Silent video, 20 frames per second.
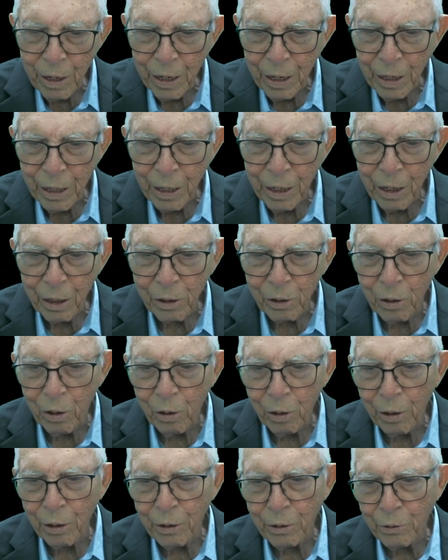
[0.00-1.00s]
and I
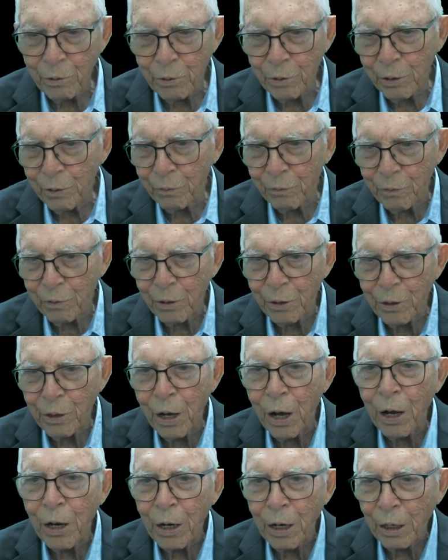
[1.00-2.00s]
call it
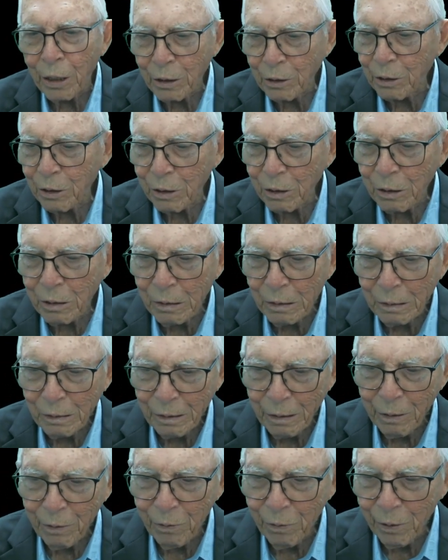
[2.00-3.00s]
driftodontics,
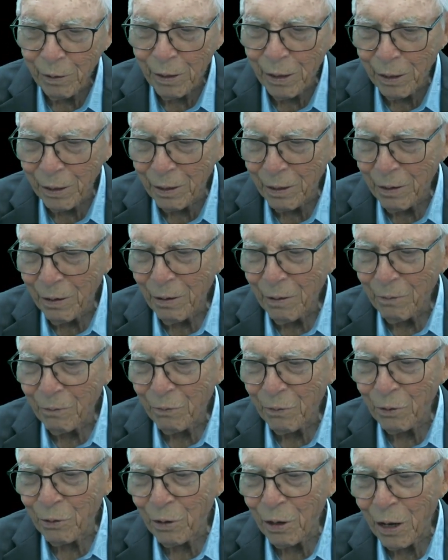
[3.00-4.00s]
if
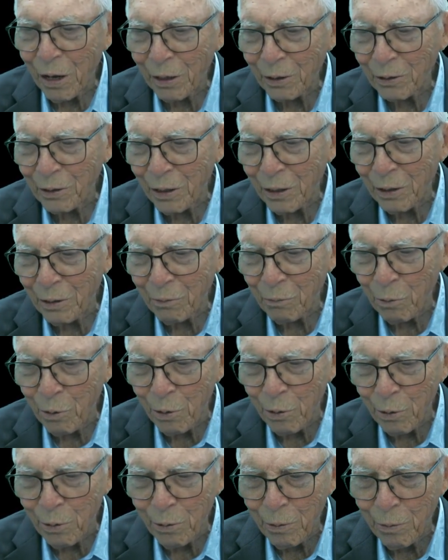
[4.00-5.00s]
you like that
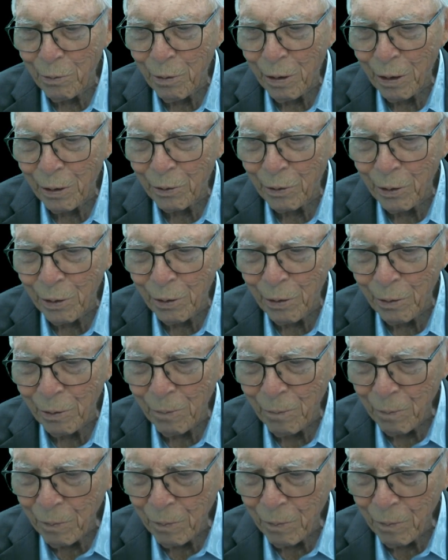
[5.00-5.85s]
word right there.